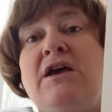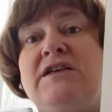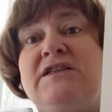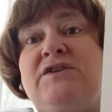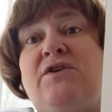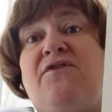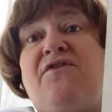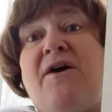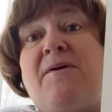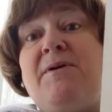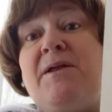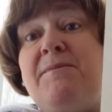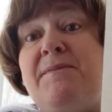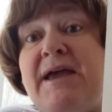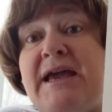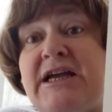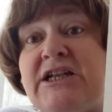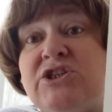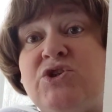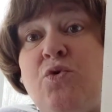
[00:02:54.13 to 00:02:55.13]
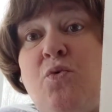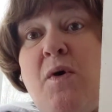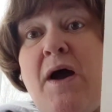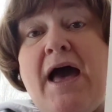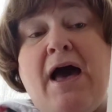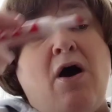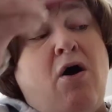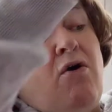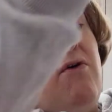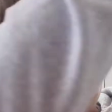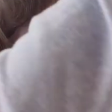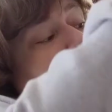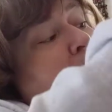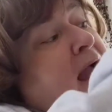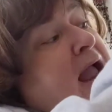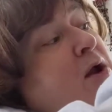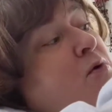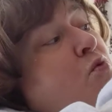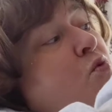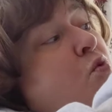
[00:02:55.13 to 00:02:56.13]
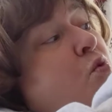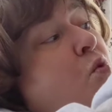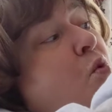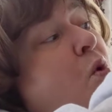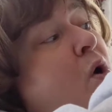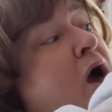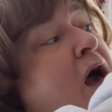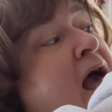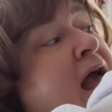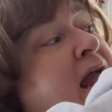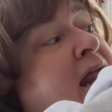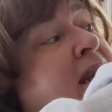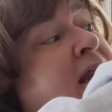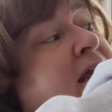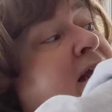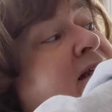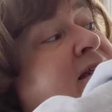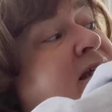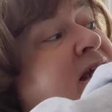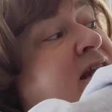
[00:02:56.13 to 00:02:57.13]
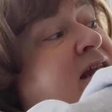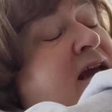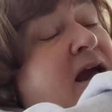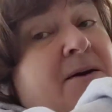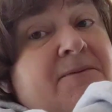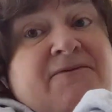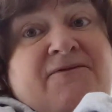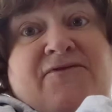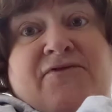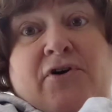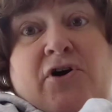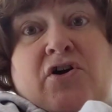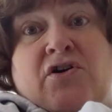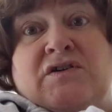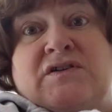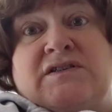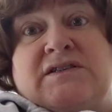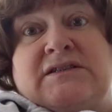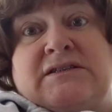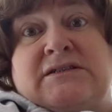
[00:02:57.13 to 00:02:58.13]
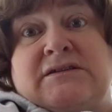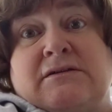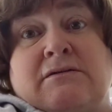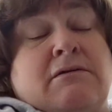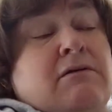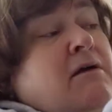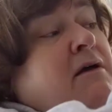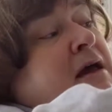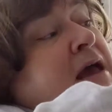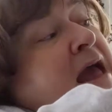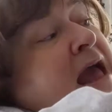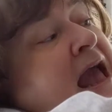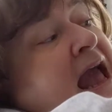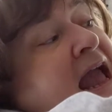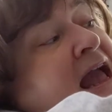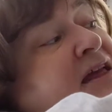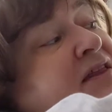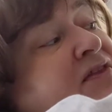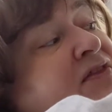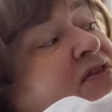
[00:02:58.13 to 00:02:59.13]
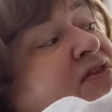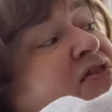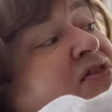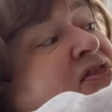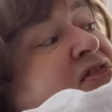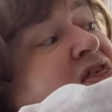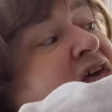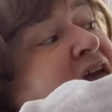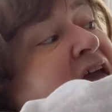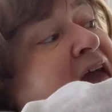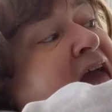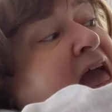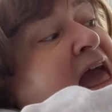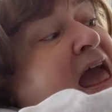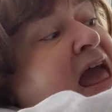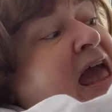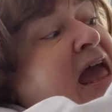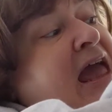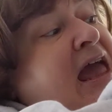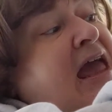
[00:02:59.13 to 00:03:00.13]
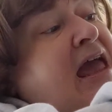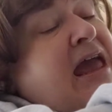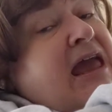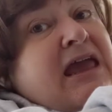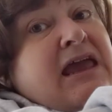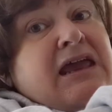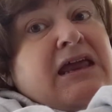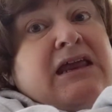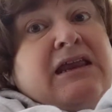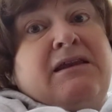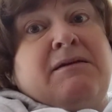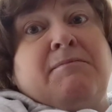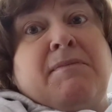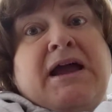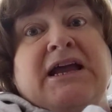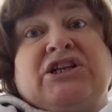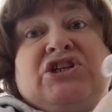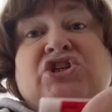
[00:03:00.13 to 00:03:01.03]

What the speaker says: So if I'm going to make a 12, my 1 is going to come first and then my